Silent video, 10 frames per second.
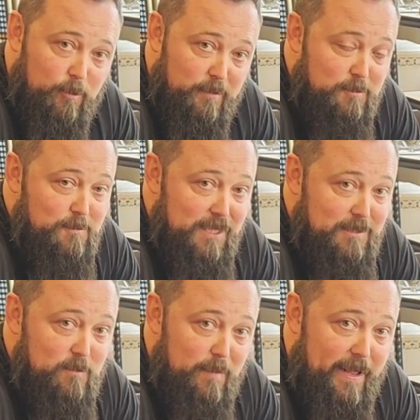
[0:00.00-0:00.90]
This one's got
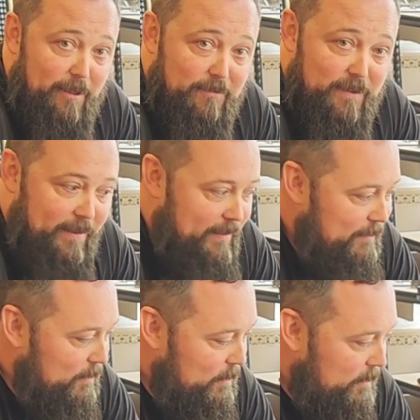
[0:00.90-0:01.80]
some miles on it,
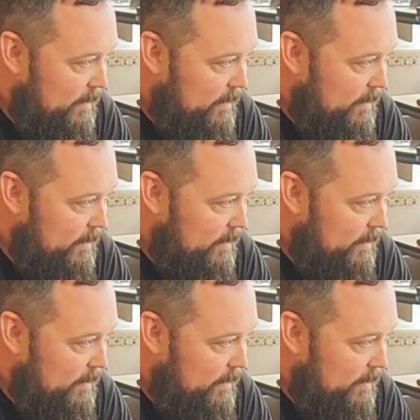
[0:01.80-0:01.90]
so